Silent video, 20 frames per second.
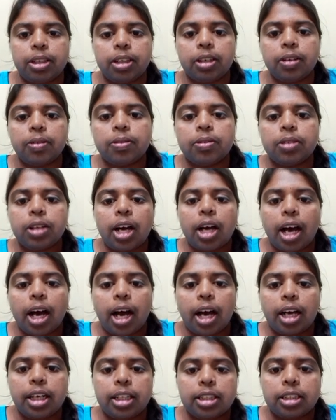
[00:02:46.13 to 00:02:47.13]

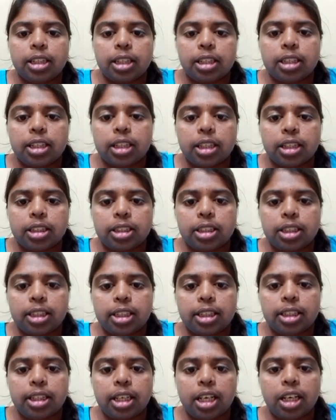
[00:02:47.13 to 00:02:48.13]
either serially
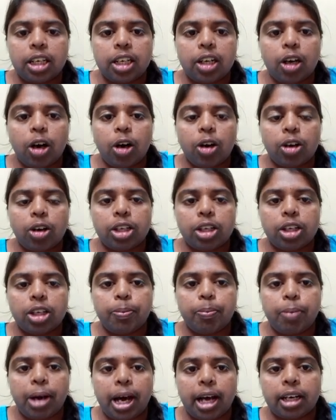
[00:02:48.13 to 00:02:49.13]
or in
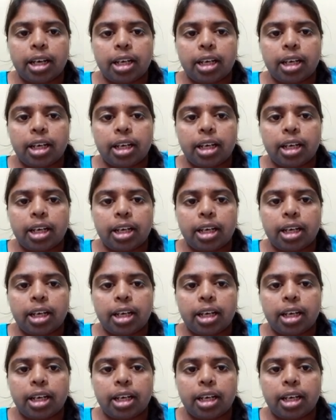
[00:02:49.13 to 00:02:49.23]
parallel.